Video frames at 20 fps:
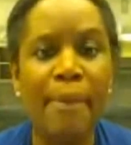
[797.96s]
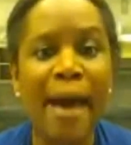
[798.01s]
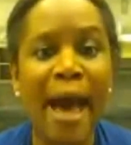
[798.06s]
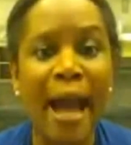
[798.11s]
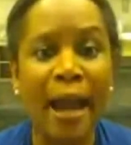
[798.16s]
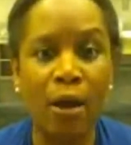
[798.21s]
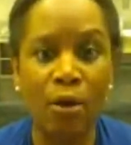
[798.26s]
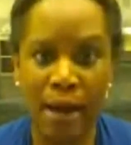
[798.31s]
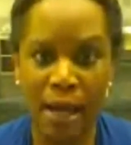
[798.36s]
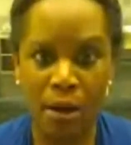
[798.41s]

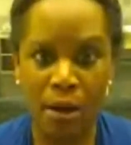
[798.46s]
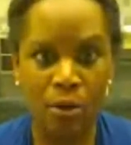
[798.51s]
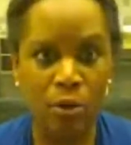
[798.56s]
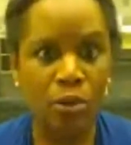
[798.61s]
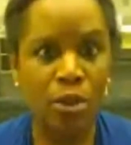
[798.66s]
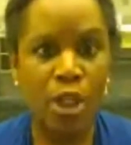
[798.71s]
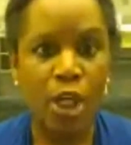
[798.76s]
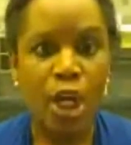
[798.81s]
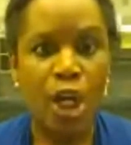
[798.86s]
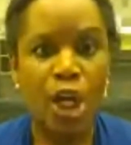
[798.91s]

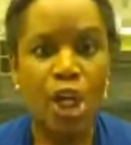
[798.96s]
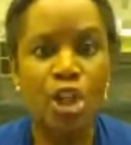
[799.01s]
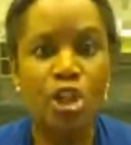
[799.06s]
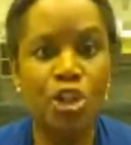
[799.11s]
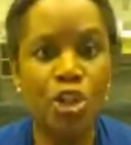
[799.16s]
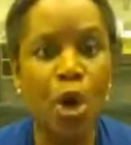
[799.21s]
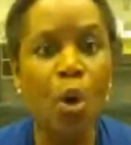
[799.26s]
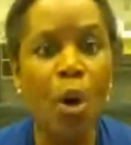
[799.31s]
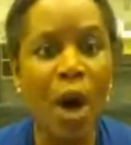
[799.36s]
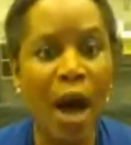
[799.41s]
background.
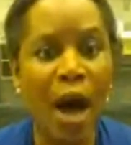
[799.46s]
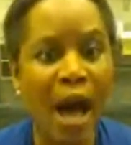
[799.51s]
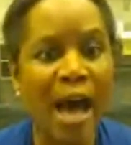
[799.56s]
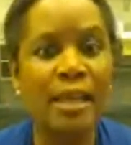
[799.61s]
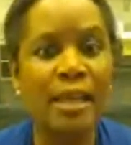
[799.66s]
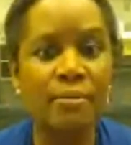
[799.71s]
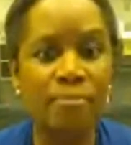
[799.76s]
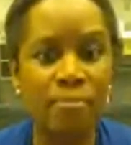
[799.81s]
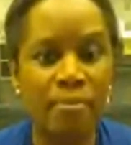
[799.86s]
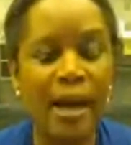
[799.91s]
So
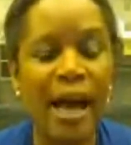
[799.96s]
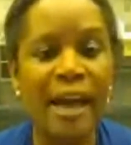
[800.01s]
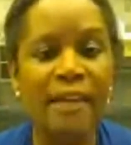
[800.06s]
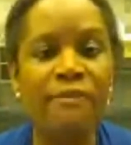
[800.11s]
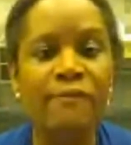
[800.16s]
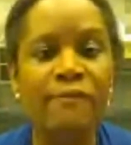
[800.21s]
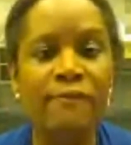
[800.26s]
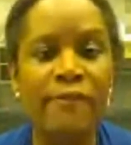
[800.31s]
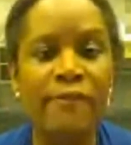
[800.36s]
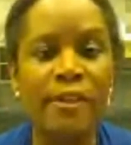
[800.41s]
I
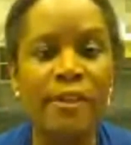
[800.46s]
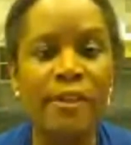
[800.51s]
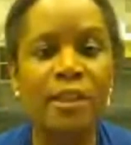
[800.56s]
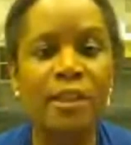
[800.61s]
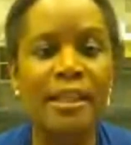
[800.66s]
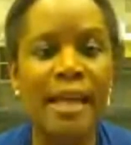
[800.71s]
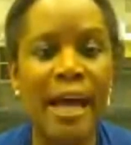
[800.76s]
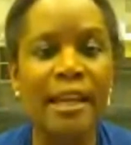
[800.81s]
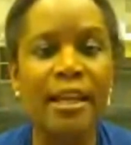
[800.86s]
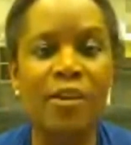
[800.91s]

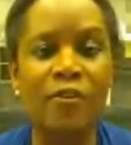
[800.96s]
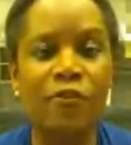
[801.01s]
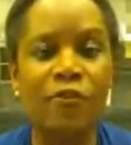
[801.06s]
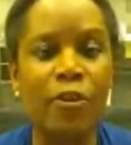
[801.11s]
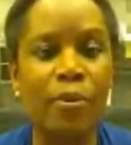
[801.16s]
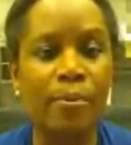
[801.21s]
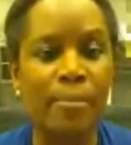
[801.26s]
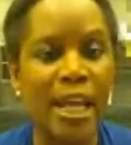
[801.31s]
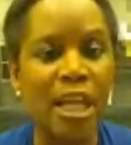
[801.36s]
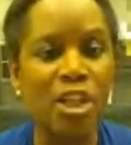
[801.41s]
filled in
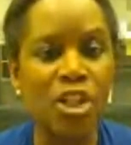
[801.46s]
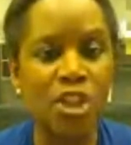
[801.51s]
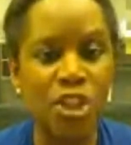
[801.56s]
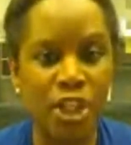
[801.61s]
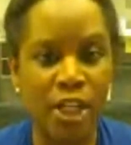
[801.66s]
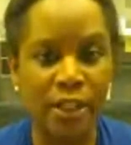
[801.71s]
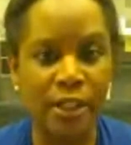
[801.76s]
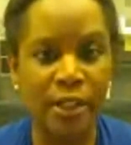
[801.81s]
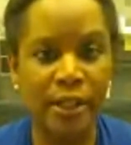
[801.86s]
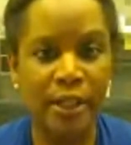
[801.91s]
that
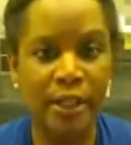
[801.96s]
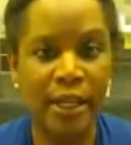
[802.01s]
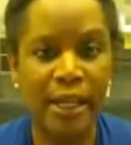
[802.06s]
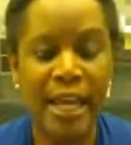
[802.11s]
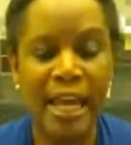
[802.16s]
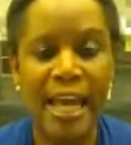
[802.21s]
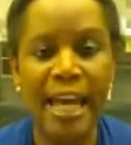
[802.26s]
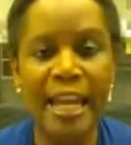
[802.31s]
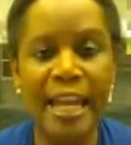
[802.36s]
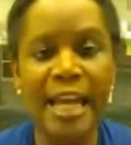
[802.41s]
information.
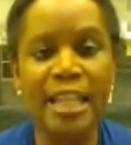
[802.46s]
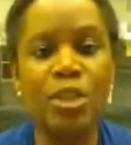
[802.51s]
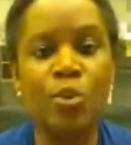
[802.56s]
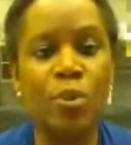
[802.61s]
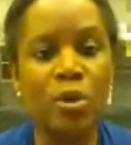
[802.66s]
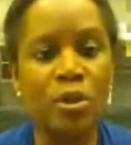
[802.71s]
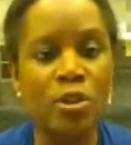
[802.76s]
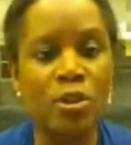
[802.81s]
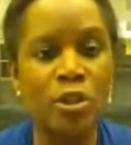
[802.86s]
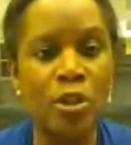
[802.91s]

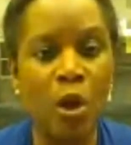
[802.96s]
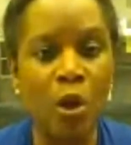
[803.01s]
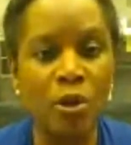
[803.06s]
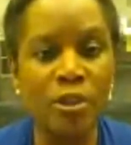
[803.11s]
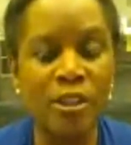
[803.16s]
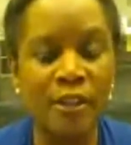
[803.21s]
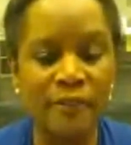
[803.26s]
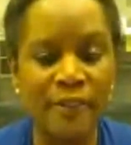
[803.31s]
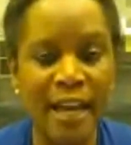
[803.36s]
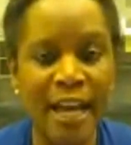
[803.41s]
And as a
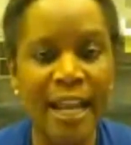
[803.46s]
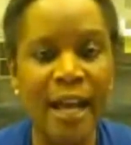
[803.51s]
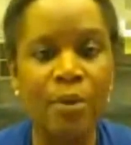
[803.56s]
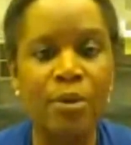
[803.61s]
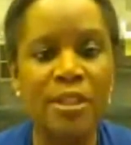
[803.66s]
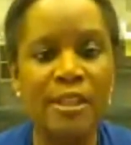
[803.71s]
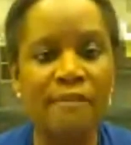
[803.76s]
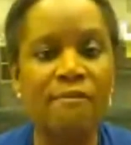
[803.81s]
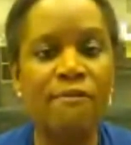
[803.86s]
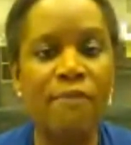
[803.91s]
result of
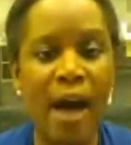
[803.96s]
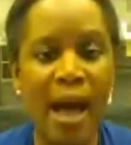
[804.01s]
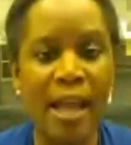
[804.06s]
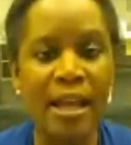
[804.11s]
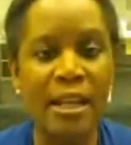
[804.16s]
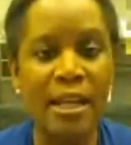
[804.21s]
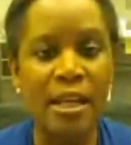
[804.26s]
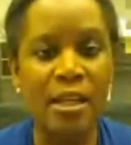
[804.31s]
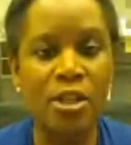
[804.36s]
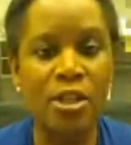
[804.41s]
that, I was
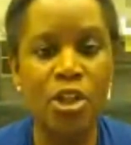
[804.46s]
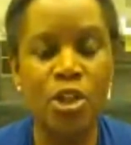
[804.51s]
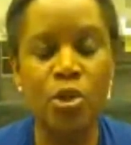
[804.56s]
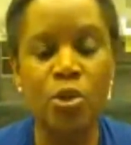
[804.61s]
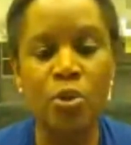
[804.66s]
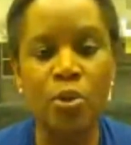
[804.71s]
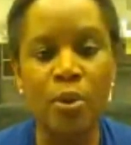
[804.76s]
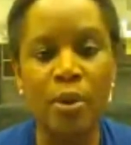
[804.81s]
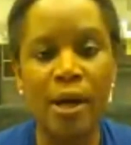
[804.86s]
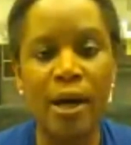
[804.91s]
invited
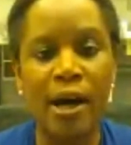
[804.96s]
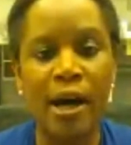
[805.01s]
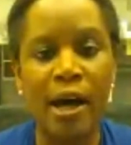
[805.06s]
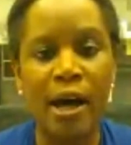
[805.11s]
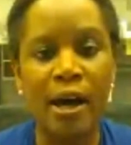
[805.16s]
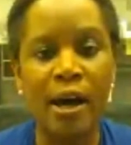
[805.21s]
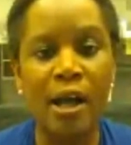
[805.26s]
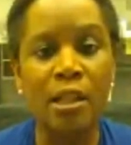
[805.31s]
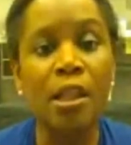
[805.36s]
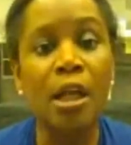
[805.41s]
to
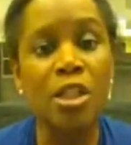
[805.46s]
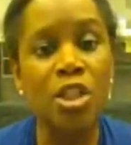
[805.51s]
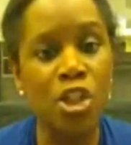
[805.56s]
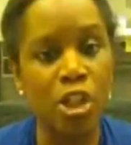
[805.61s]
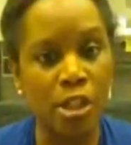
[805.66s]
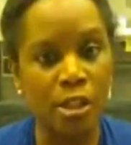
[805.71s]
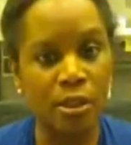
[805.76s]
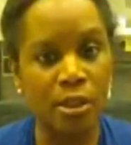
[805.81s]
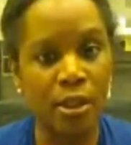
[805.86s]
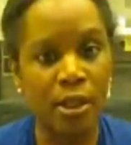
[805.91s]
a
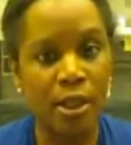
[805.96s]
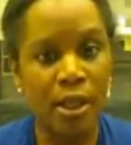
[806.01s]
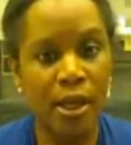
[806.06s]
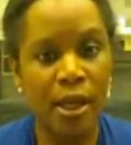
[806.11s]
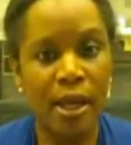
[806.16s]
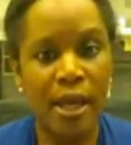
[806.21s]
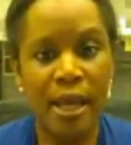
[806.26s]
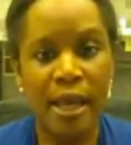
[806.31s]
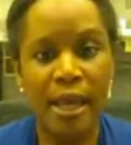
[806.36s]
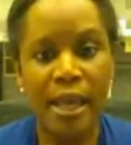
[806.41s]
luncheon
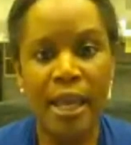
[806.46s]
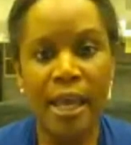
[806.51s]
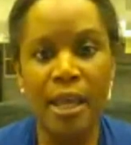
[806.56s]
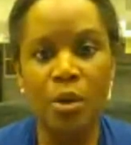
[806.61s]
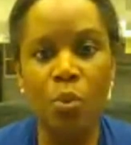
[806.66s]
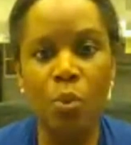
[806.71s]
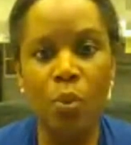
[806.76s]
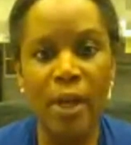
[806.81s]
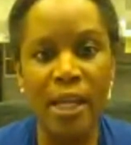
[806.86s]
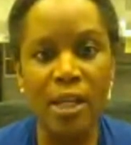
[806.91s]
in
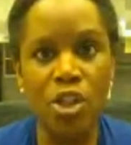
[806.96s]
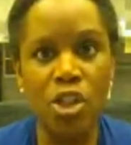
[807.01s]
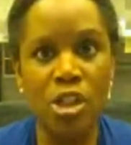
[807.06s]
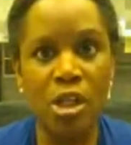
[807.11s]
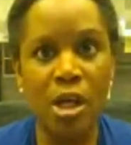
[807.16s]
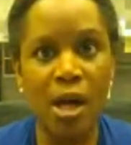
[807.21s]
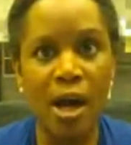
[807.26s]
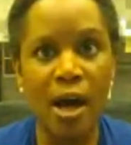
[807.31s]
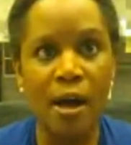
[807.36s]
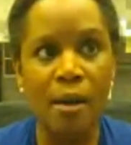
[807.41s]
which
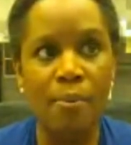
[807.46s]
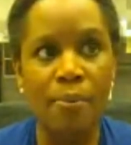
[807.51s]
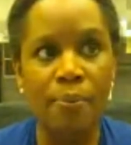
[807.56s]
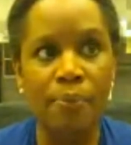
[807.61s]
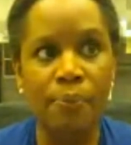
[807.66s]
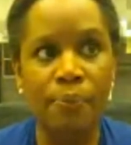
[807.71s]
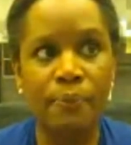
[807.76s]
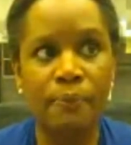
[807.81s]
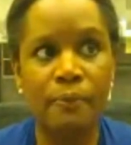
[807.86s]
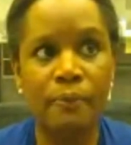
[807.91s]

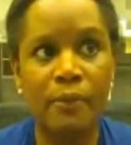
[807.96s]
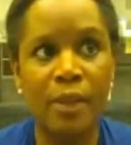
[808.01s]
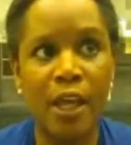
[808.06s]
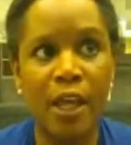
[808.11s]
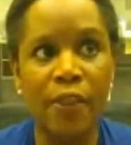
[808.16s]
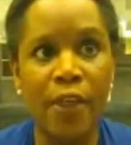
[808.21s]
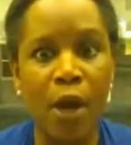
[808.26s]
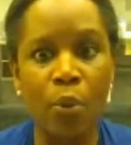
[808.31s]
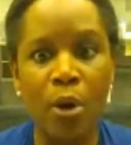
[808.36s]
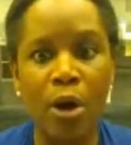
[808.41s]

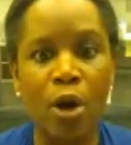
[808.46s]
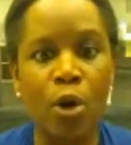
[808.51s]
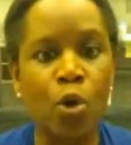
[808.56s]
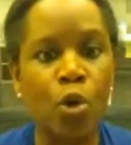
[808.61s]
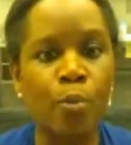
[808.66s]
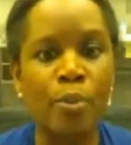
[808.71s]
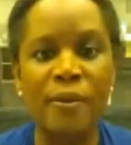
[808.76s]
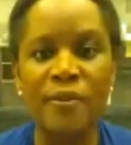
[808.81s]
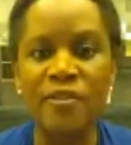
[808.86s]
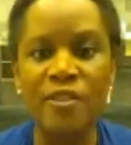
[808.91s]
there were a
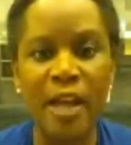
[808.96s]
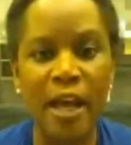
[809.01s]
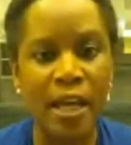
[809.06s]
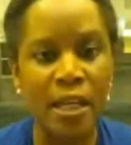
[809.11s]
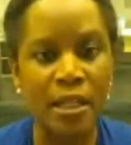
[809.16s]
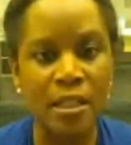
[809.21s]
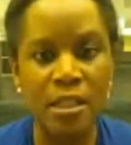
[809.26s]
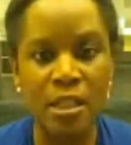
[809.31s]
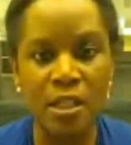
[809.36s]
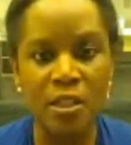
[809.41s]
group of
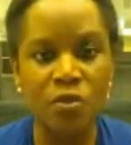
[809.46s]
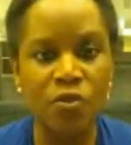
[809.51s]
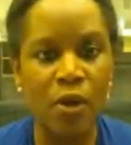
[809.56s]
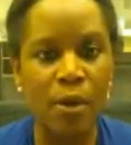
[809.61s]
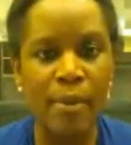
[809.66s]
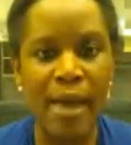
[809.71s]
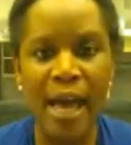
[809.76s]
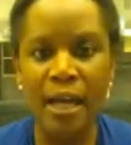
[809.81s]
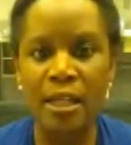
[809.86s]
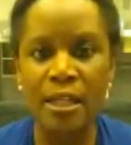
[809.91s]
scientists from
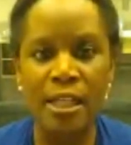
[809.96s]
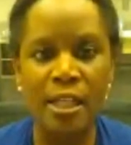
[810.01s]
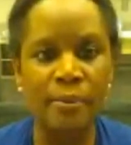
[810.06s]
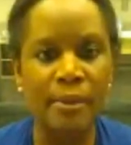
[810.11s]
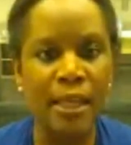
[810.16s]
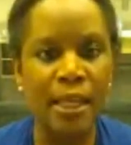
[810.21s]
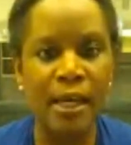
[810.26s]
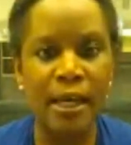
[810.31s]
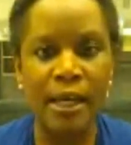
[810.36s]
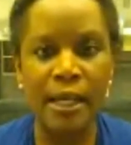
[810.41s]

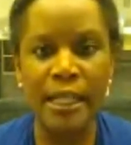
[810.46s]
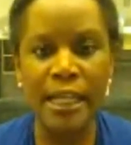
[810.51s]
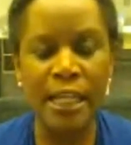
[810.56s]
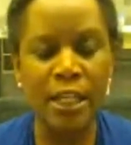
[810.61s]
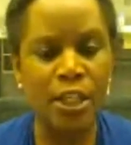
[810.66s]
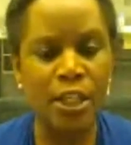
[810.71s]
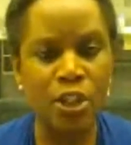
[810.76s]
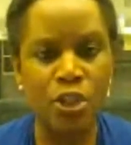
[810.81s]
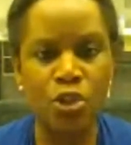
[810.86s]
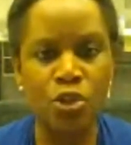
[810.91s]
academia and
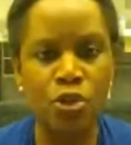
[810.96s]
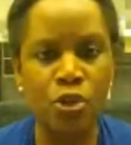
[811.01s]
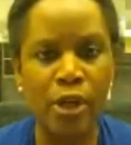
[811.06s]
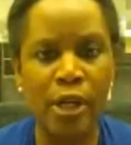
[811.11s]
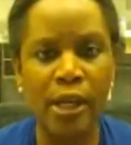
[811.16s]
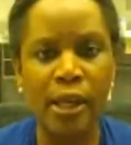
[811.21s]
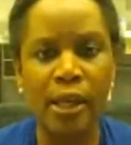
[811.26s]
industry